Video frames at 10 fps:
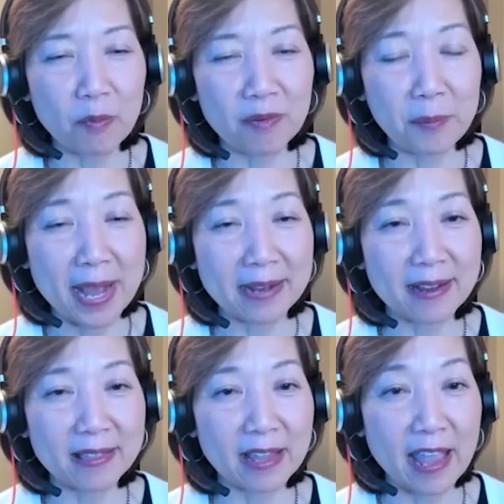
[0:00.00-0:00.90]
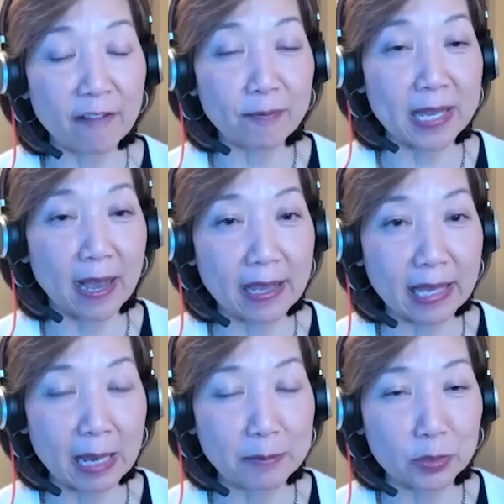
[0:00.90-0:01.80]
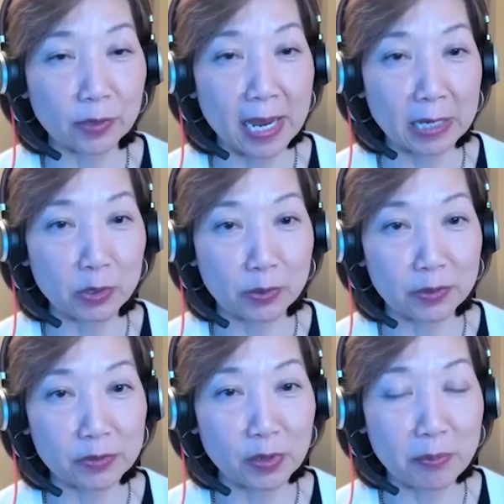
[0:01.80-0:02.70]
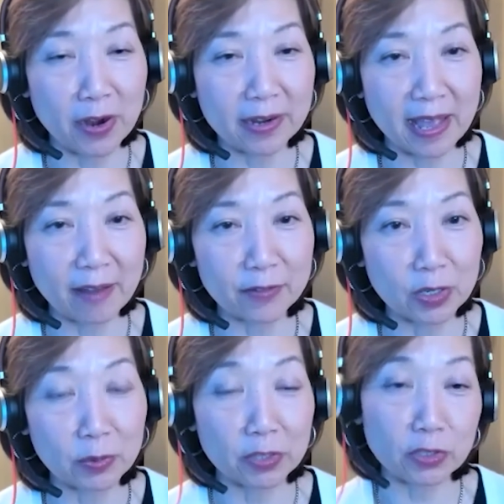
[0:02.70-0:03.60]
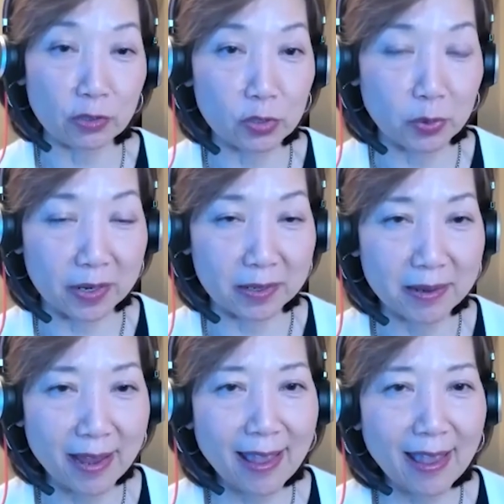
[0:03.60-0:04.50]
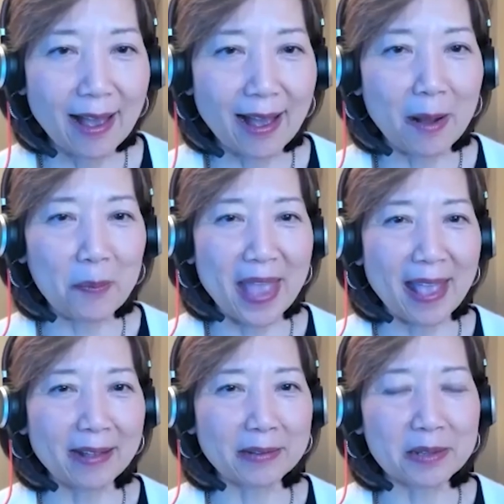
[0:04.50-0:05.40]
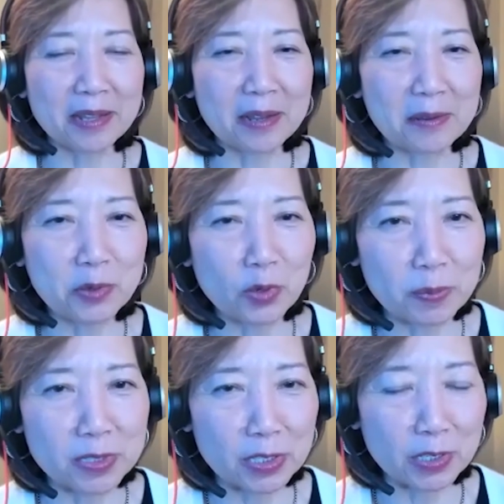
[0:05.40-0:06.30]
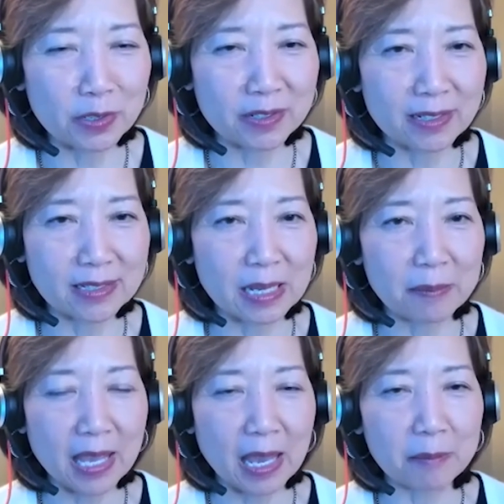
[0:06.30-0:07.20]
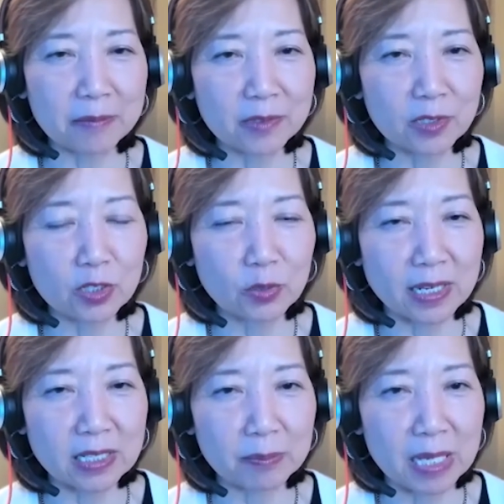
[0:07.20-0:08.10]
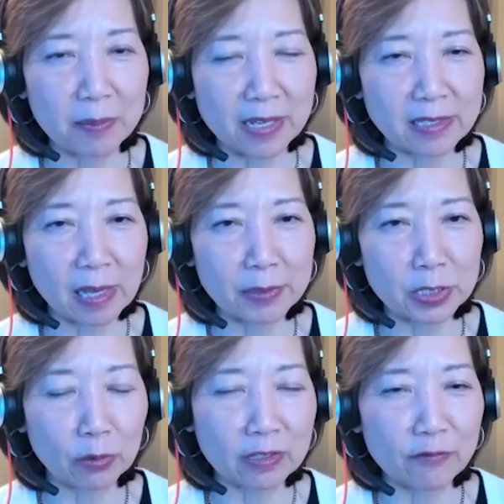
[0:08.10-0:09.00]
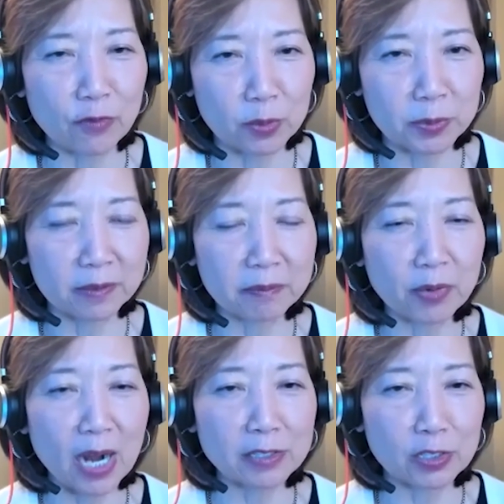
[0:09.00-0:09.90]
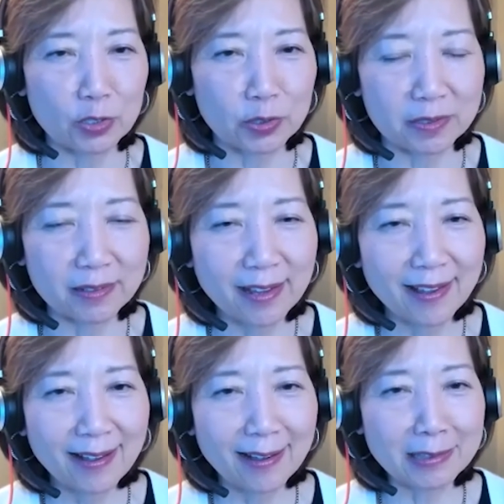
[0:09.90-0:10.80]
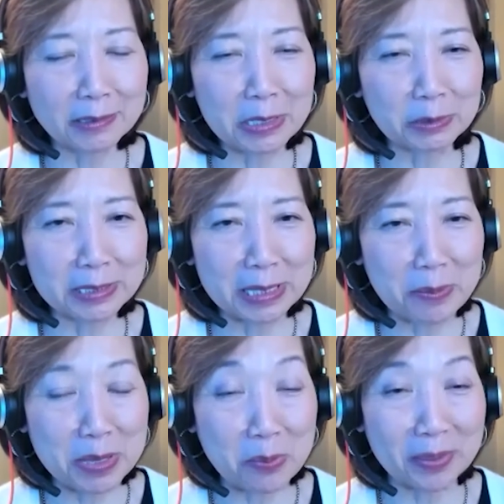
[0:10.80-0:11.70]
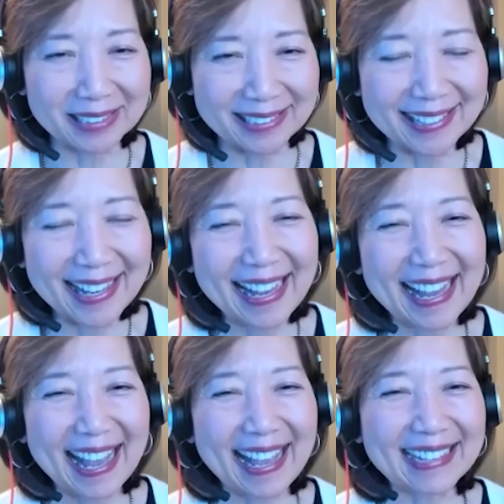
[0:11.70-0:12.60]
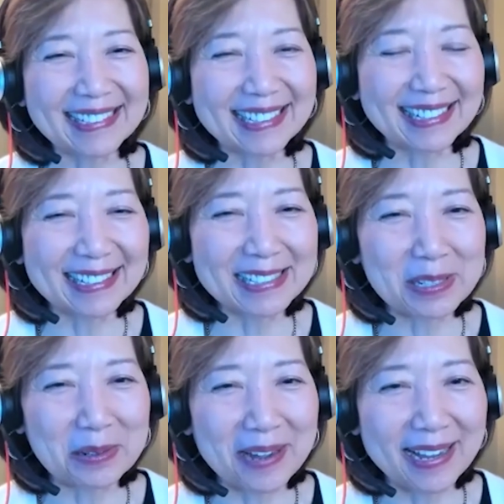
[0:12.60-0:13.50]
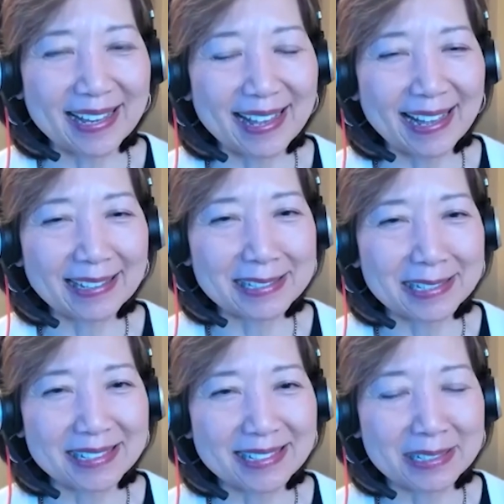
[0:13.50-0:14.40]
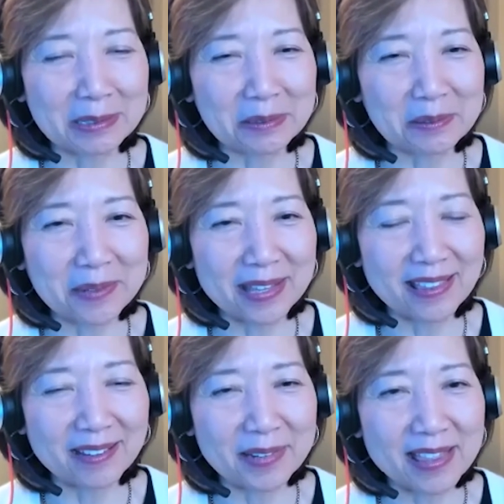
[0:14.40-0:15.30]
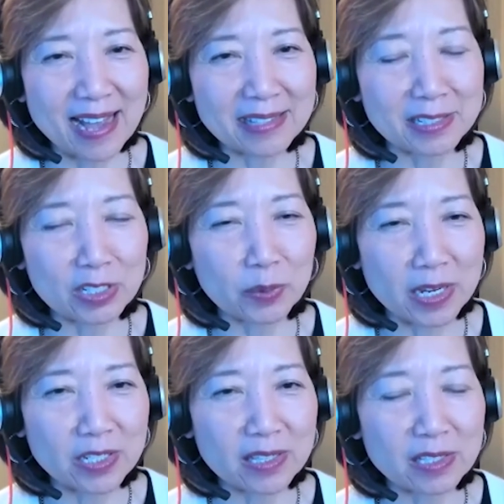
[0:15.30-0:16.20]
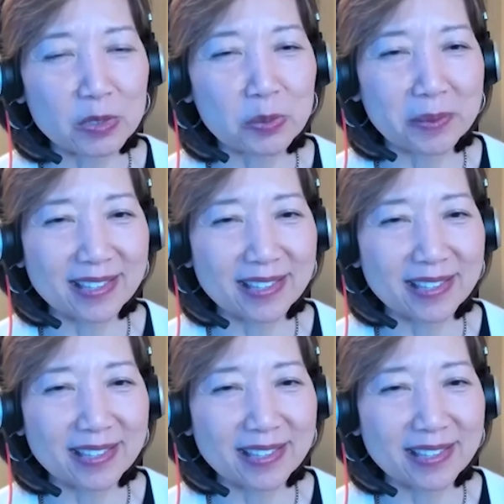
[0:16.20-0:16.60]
when the FBI came to our headquarters on Park Avenue with a search warrant. And the corporate security team came straight to me because I was the only former prosecutor on the legal team in the building. And so I had to deal with that situation. This is with